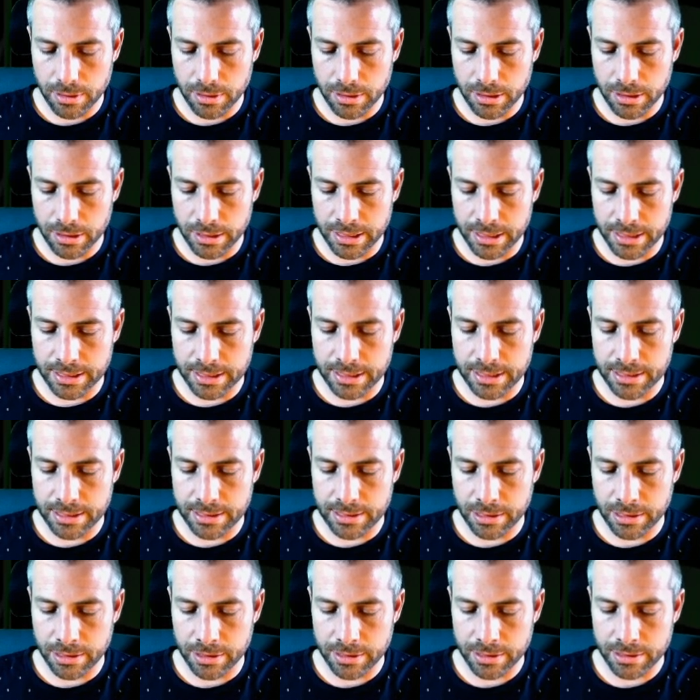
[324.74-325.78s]
this
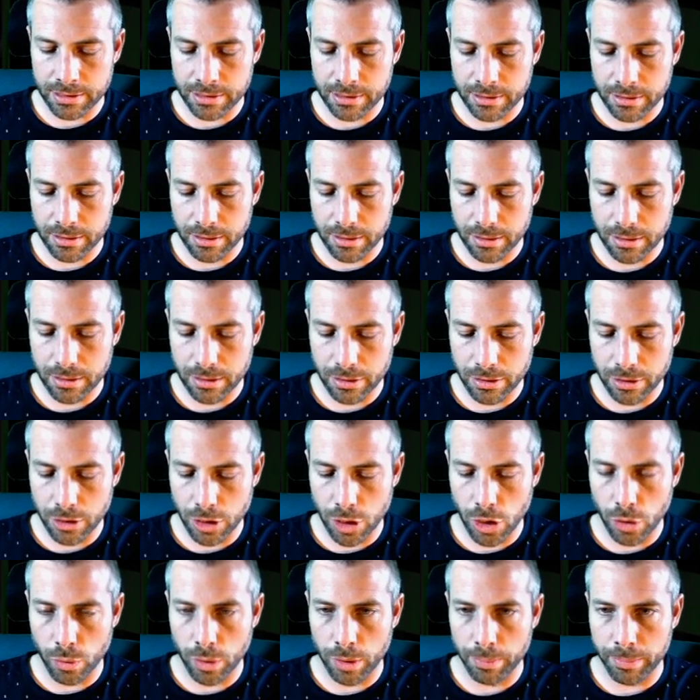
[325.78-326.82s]
distance the
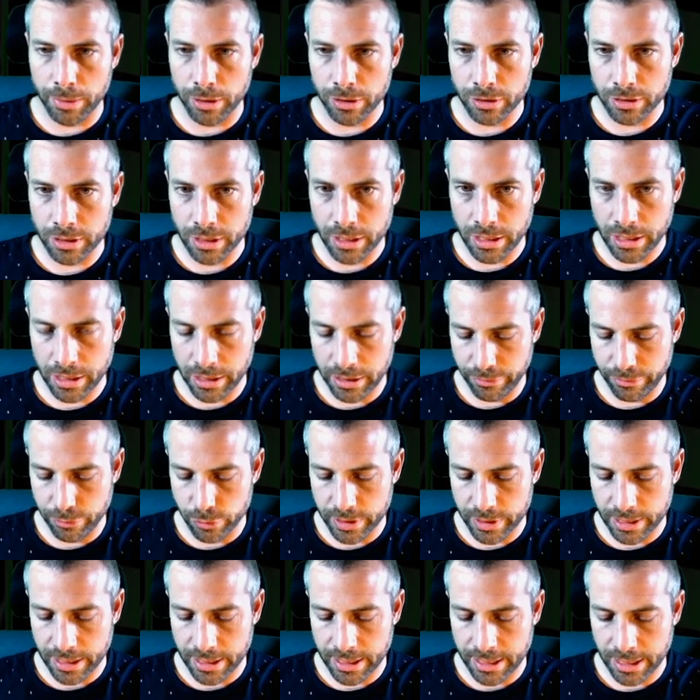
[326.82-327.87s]
lower bound, and if you
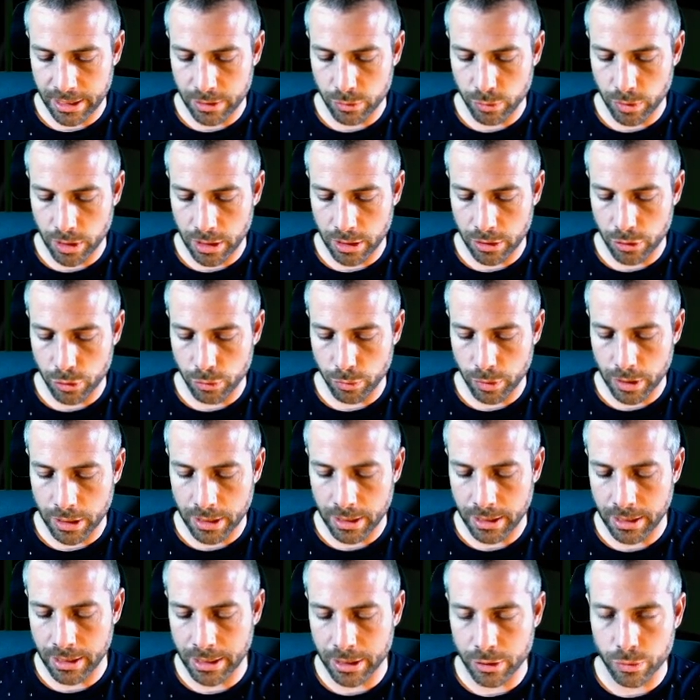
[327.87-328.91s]
take that one, you will
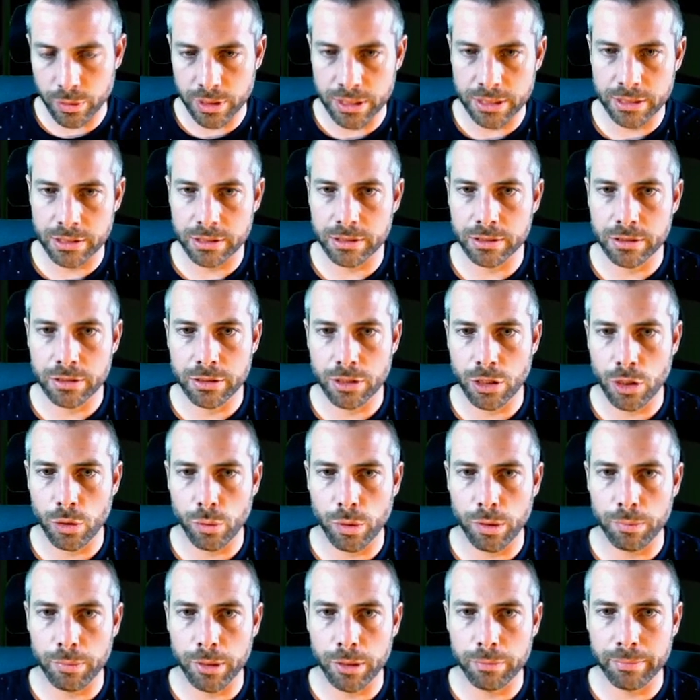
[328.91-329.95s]
increase the lower
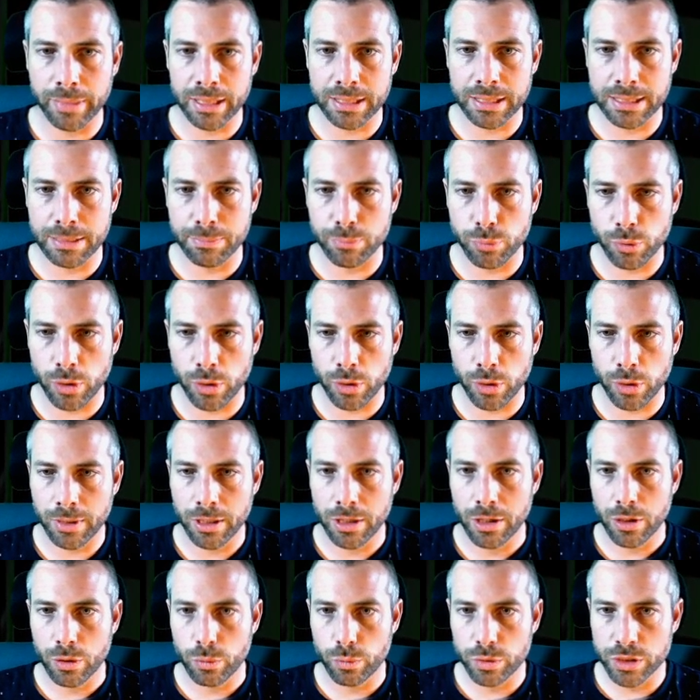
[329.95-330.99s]
bound by d prime,
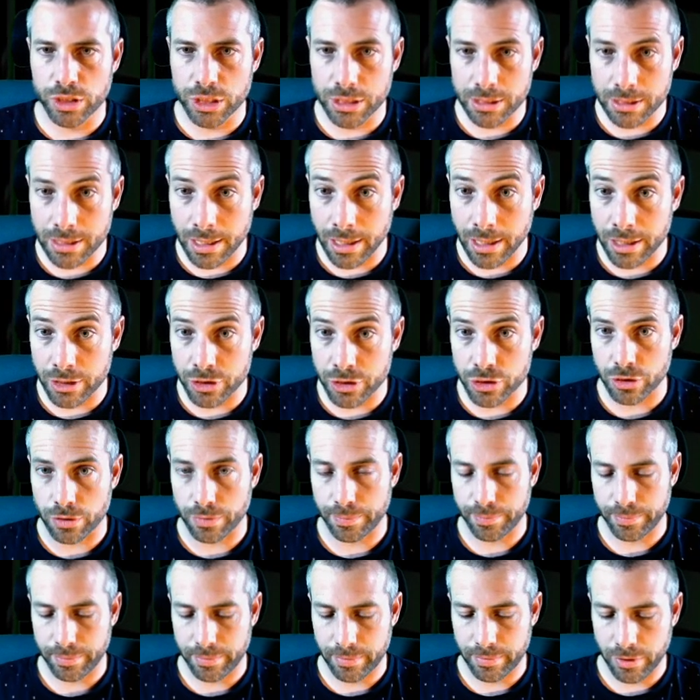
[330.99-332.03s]
which is larger,
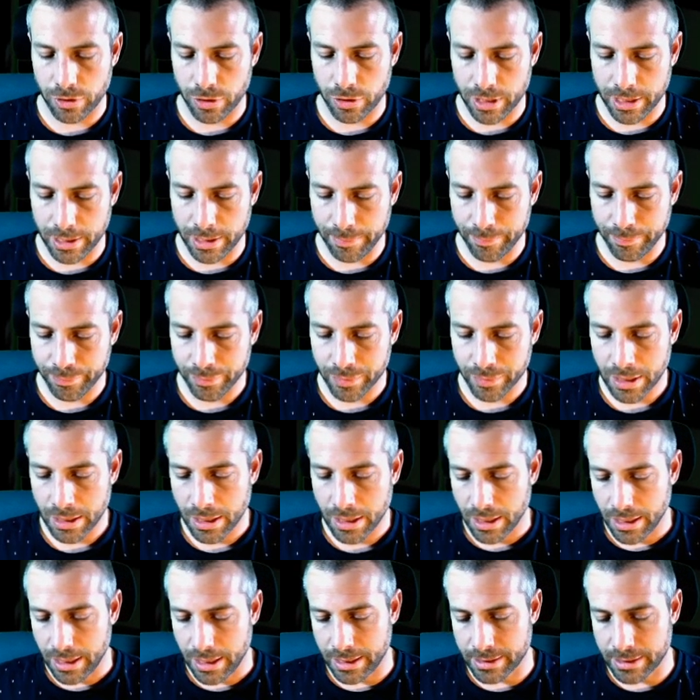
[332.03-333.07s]
okay?
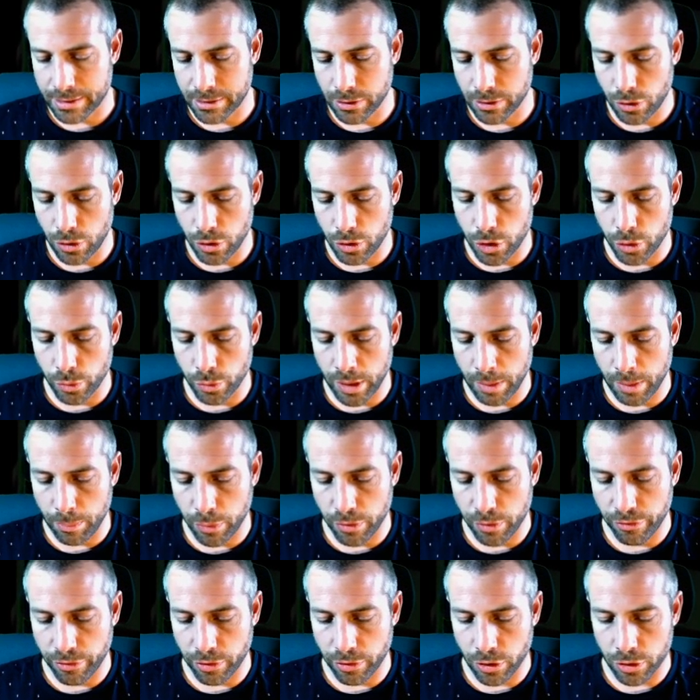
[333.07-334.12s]
And so you will
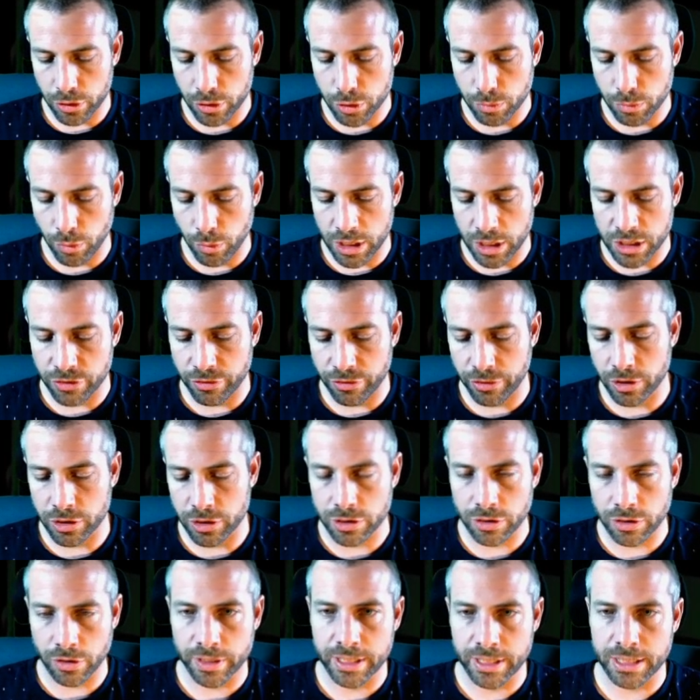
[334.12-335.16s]
prefer to branch first
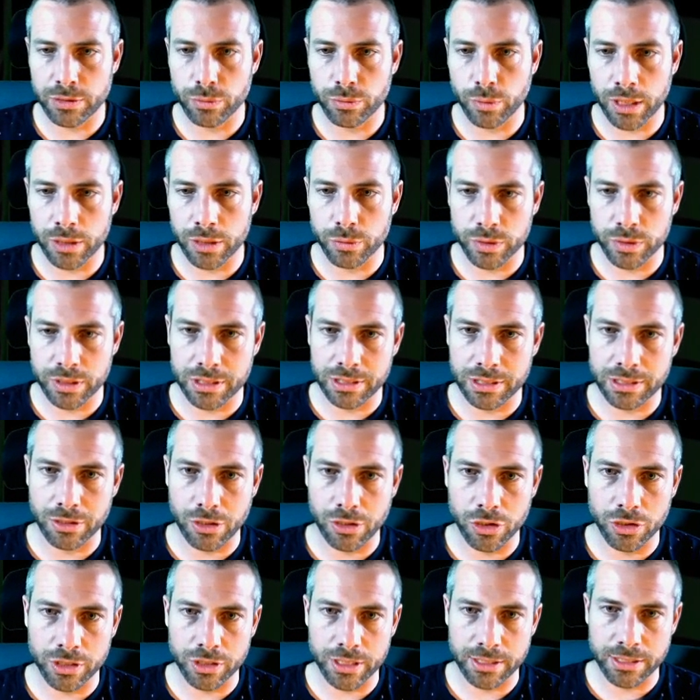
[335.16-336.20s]
on this one, which is the
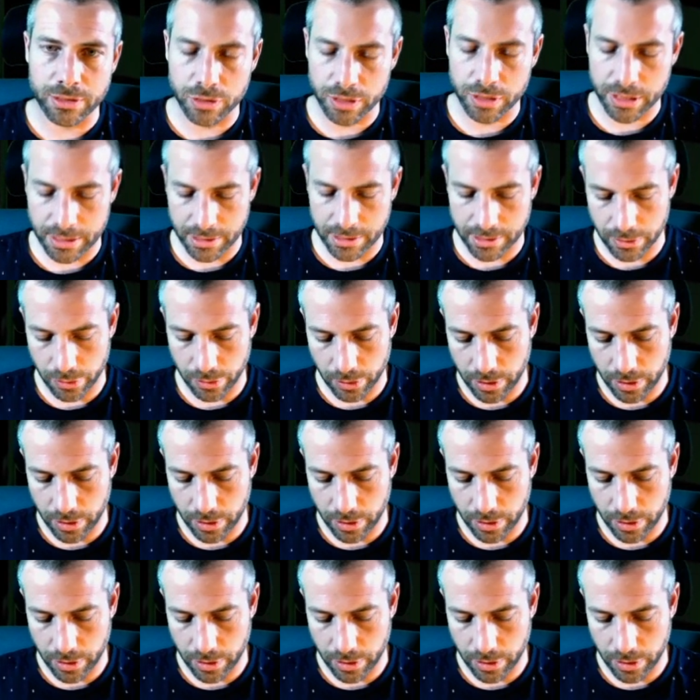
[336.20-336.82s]
closest successor.